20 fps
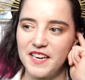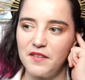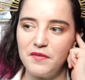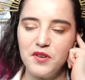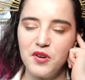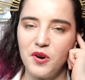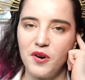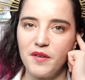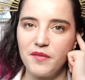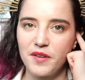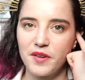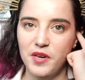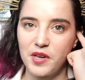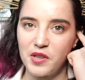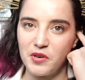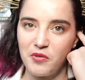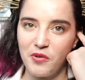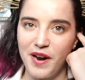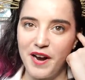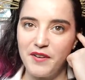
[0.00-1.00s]
if you don't have, like,
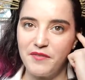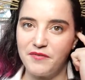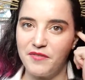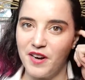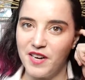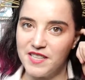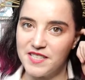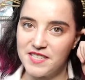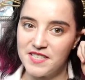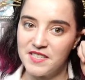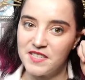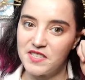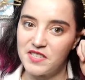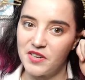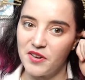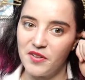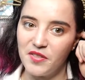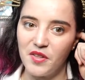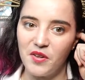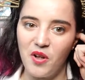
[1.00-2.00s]
the right fonts
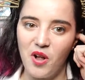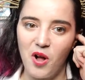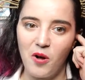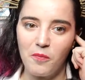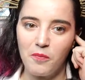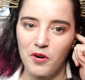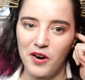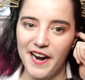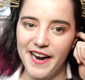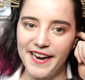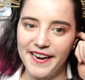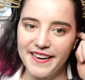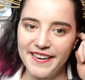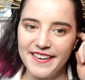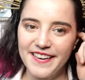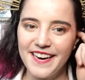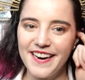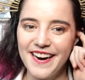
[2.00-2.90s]
installed, they'll all break.